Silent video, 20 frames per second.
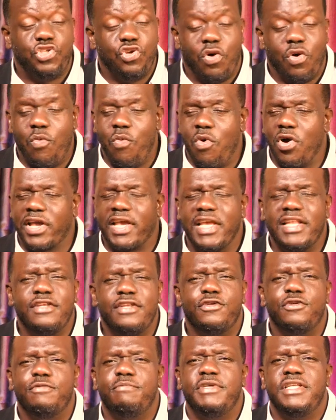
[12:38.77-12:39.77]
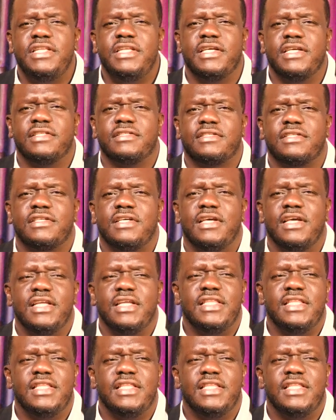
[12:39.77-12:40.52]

you're walking in obedience.